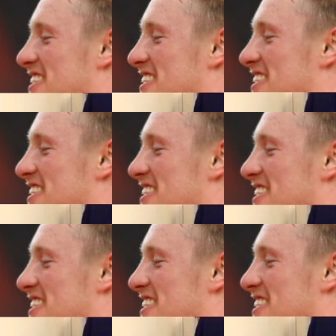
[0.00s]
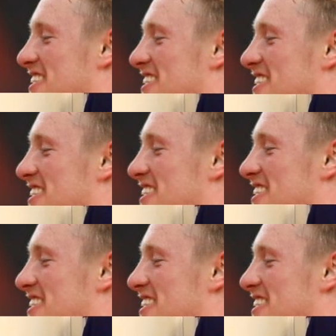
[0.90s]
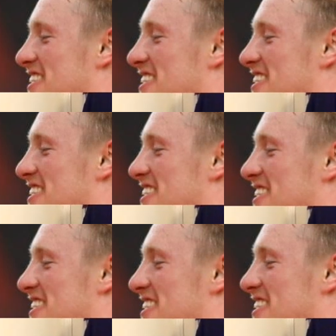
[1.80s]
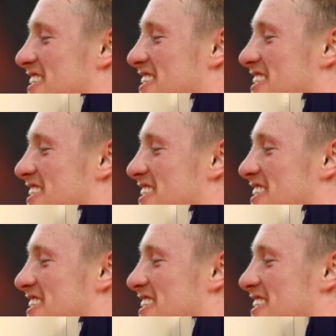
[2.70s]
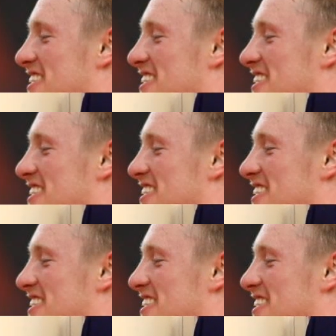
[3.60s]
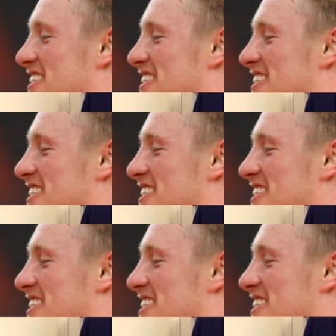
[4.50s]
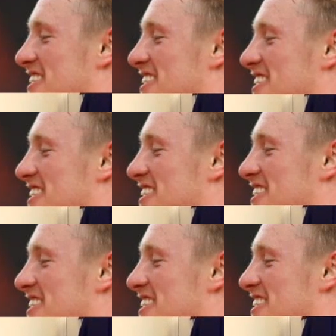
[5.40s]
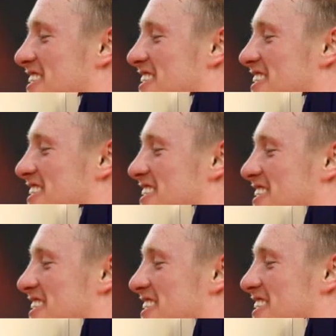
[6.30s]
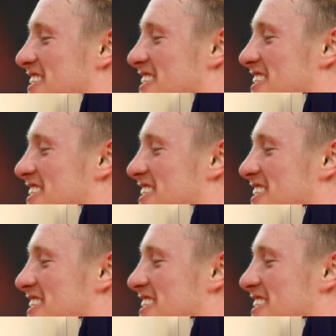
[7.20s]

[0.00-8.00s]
The person shown says nothing.